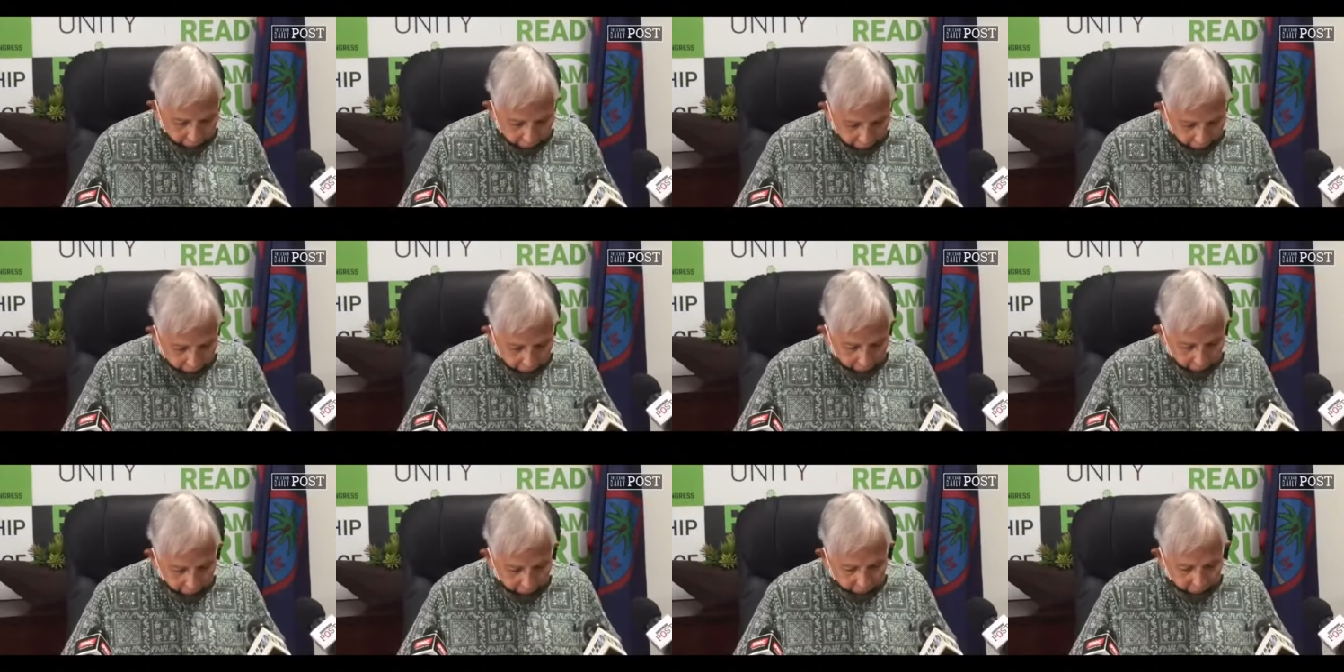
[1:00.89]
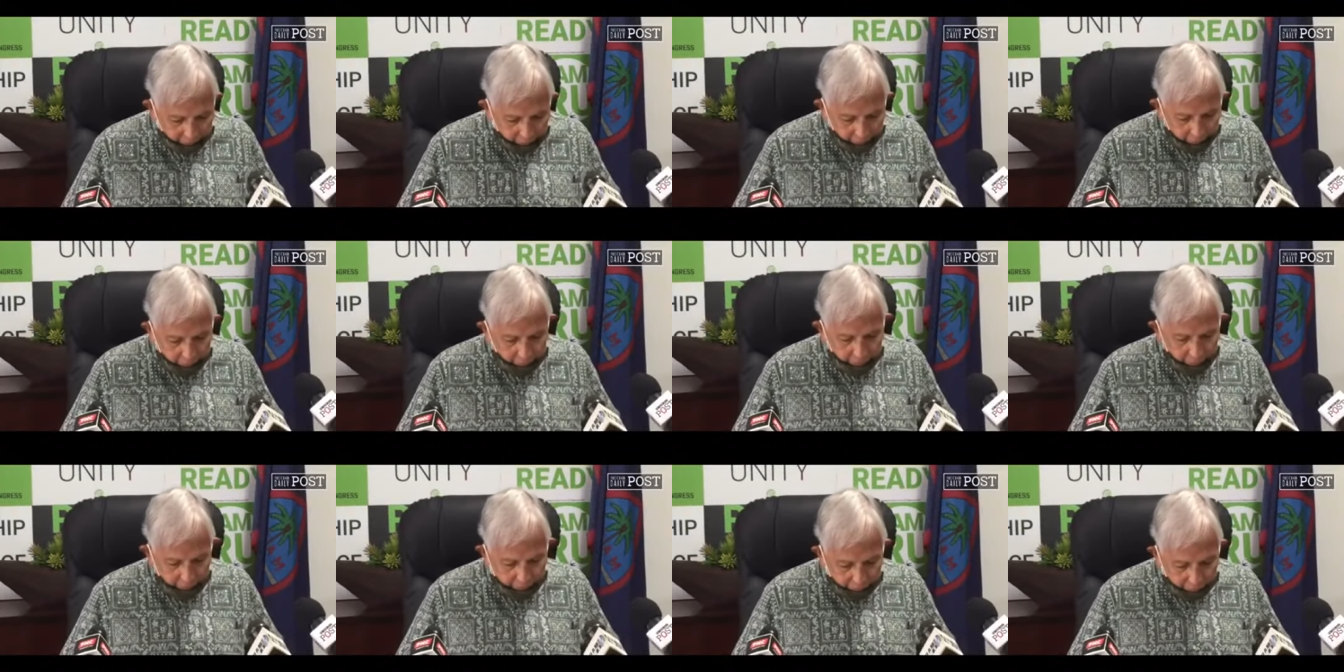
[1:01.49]
Nicholas
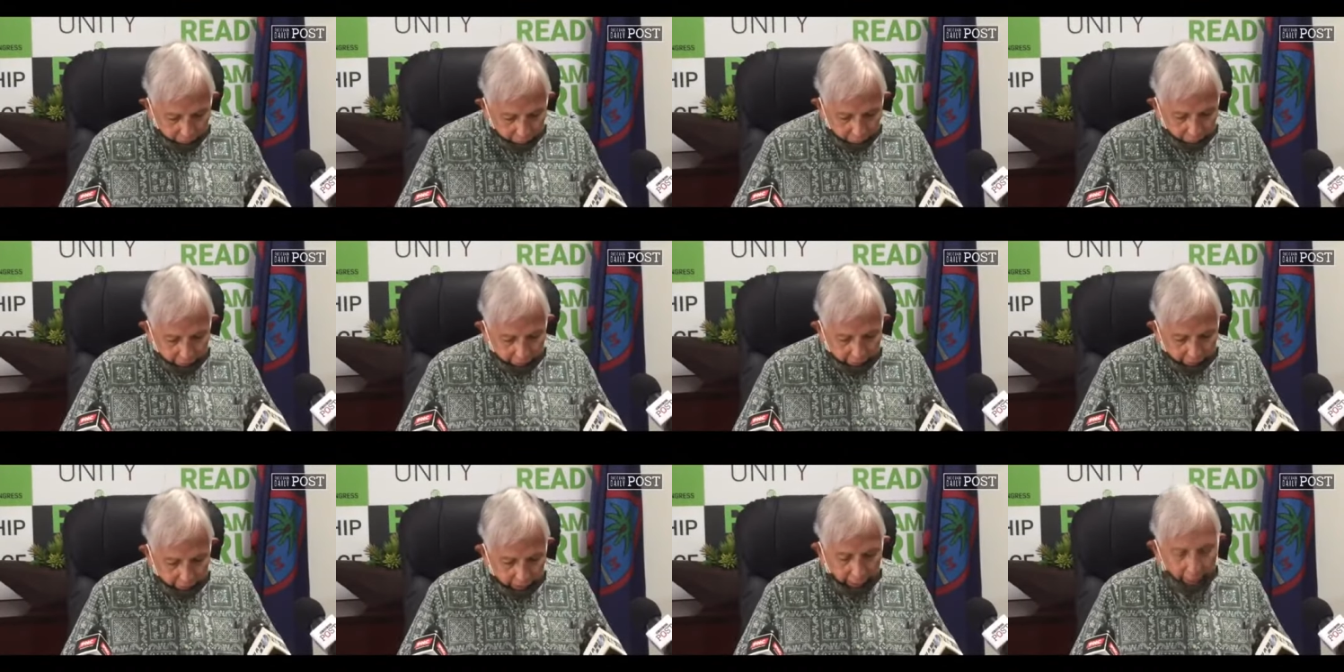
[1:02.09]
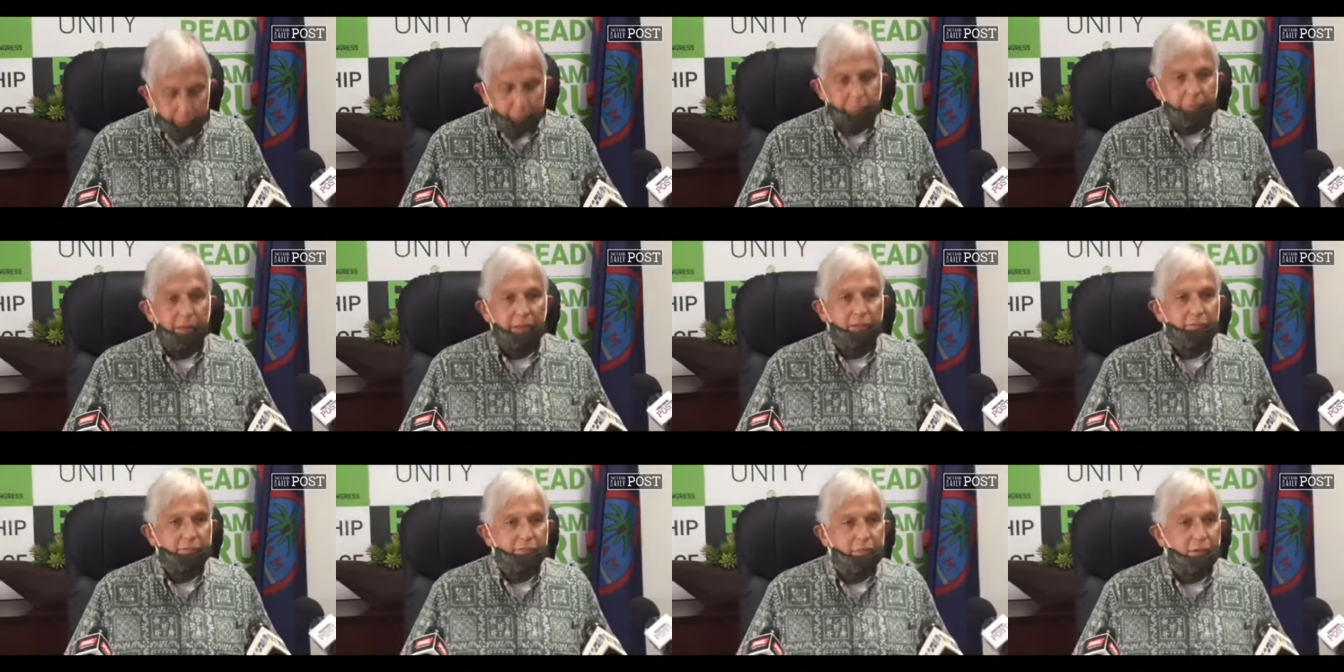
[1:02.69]
converted
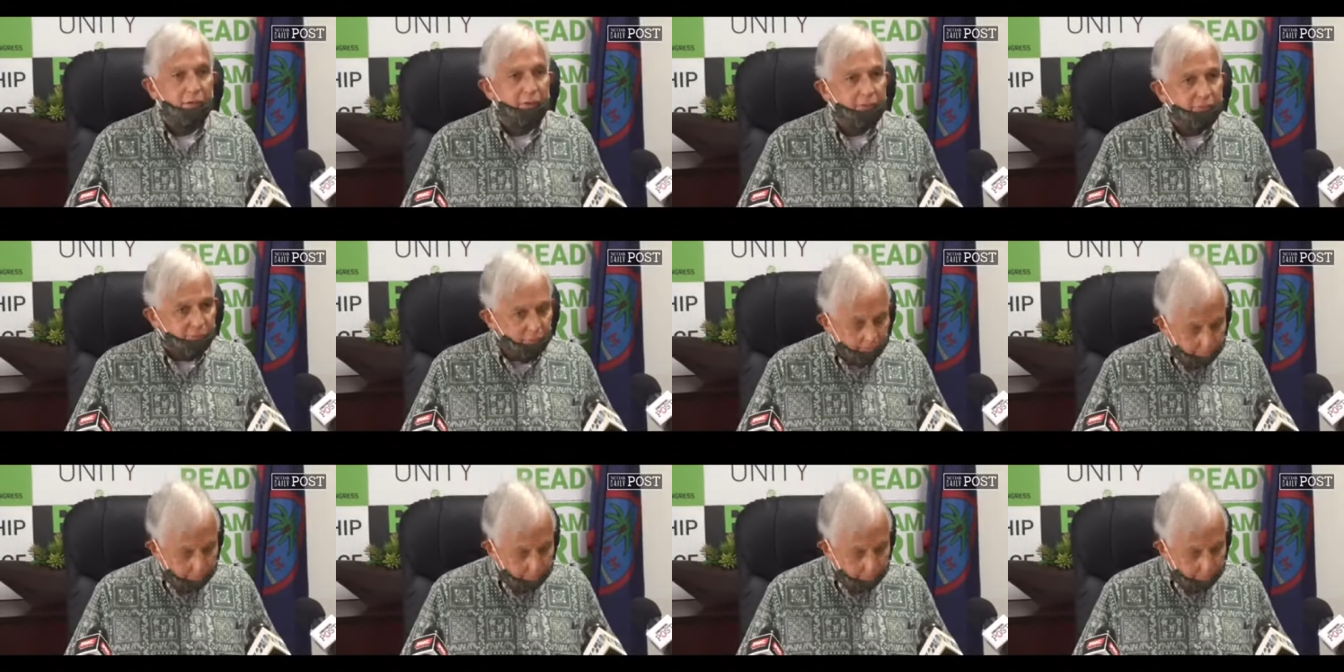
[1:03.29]
campaign funds for